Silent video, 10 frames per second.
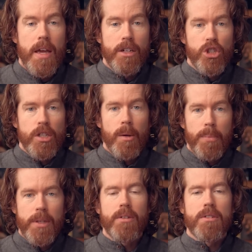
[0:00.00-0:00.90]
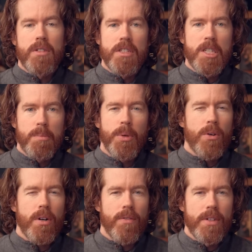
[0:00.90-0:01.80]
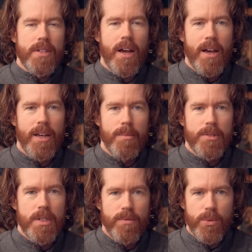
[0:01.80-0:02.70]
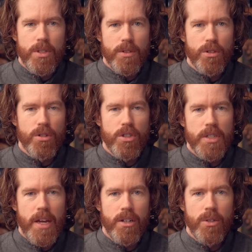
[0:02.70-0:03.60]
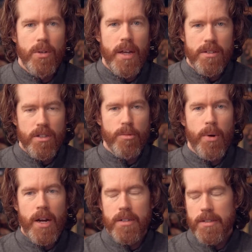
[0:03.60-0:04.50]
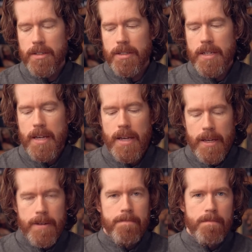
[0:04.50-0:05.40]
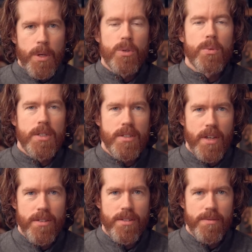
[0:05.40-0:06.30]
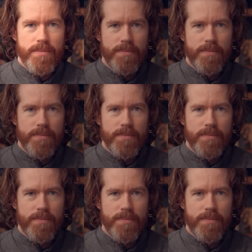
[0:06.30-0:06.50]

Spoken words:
And Sheen appeals to the spirit of the times influencing the church's attitude and such practices. Here's what he says.